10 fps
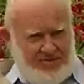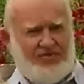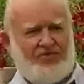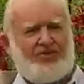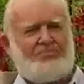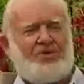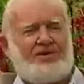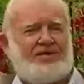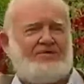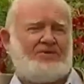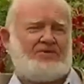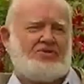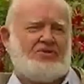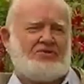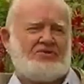her very first bulletin, was
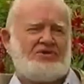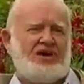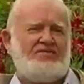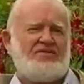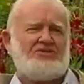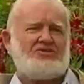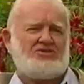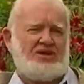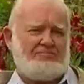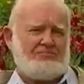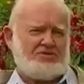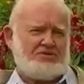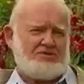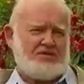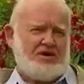called Saving
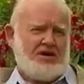Steps,